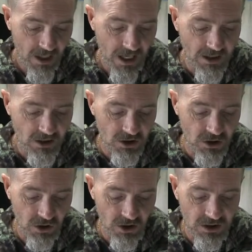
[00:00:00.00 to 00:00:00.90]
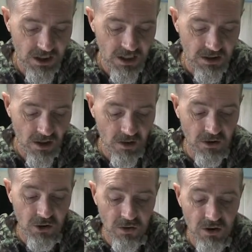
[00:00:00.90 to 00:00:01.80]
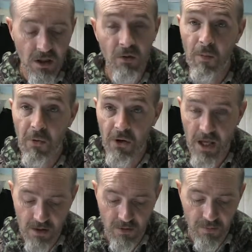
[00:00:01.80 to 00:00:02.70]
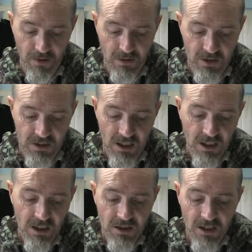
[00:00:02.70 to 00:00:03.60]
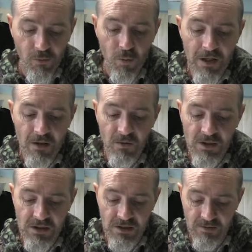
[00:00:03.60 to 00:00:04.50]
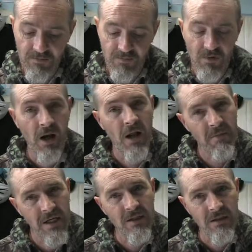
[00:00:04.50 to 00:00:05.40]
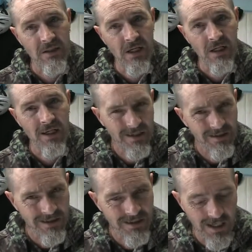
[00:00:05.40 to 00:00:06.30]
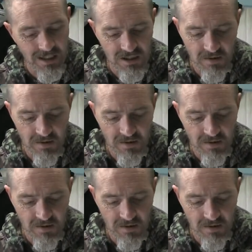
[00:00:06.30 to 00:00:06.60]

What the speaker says: And should a CSO do so upon our appearance, they will be arrested, and I mean to say detained,